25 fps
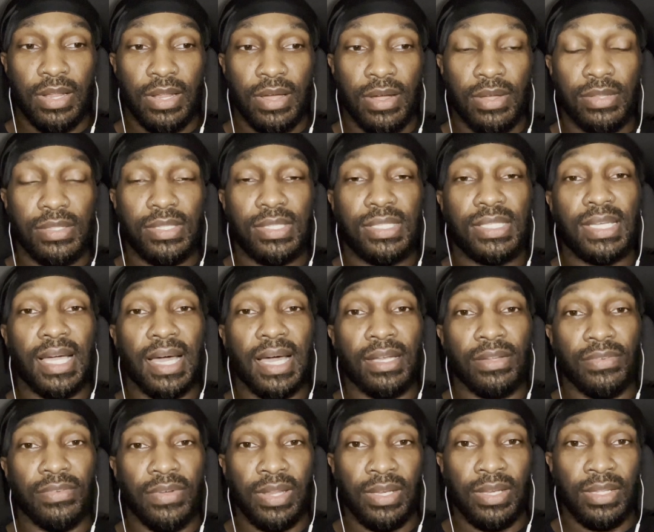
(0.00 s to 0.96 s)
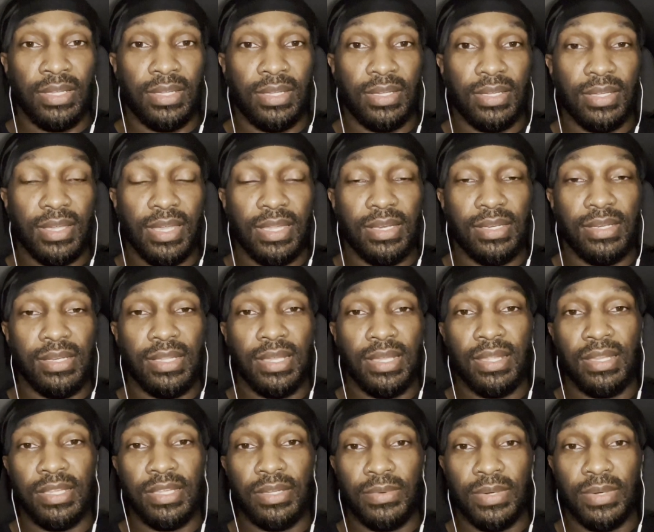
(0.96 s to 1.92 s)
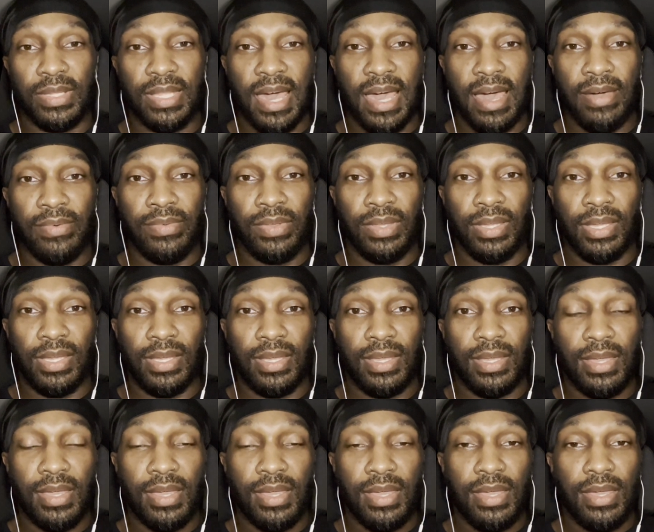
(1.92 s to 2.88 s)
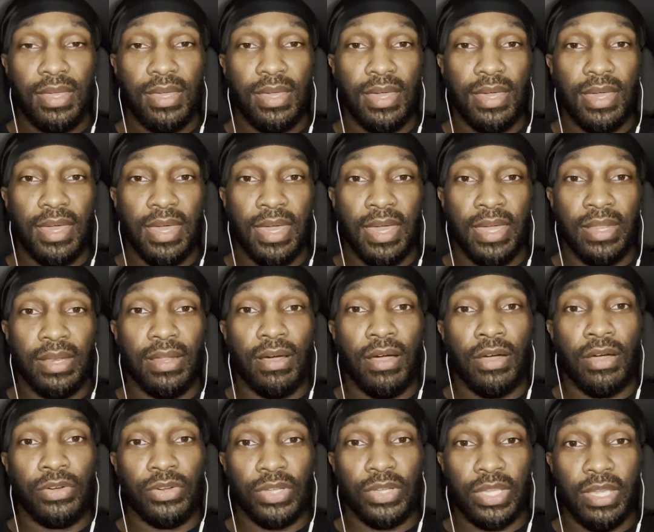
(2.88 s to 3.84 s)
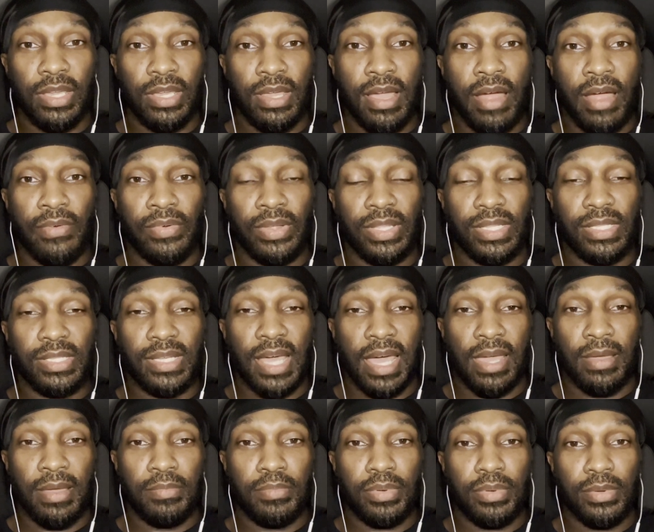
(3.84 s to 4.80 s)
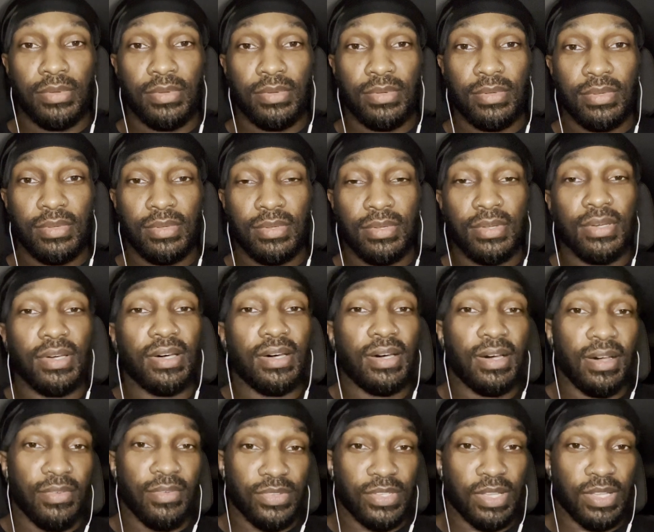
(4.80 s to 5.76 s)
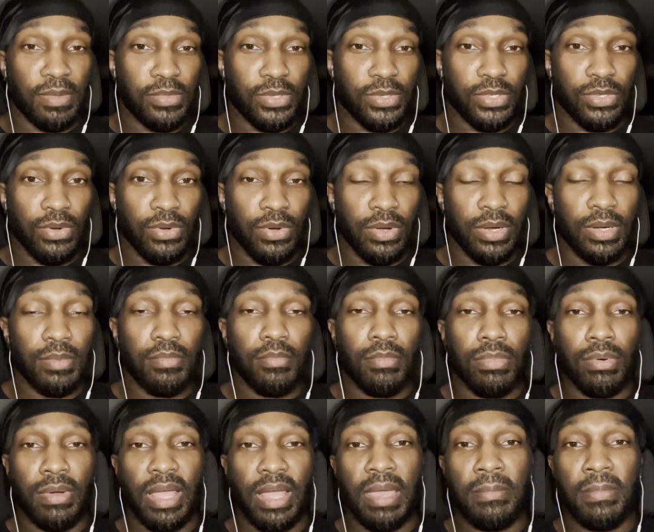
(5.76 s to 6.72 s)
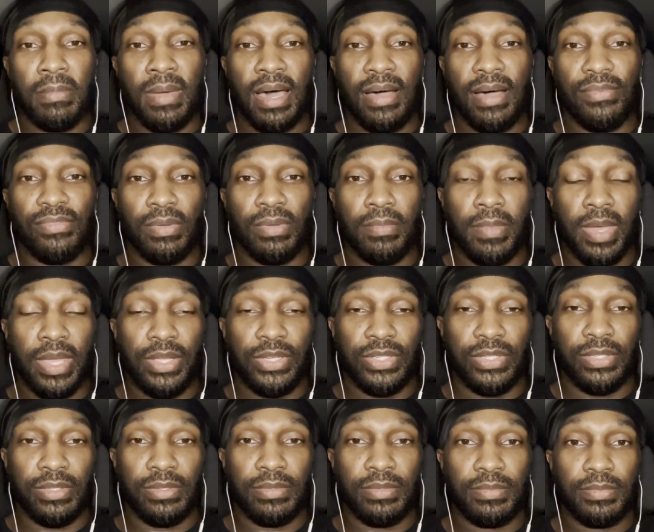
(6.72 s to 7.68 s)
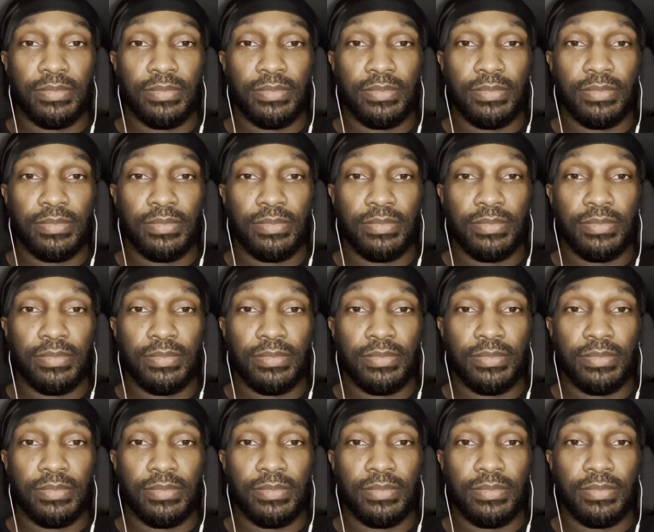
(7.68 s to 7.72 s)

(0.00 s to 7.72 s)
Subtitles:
are tolerating and dealing with having an Arnold Chiari type of some sort, brain malformation.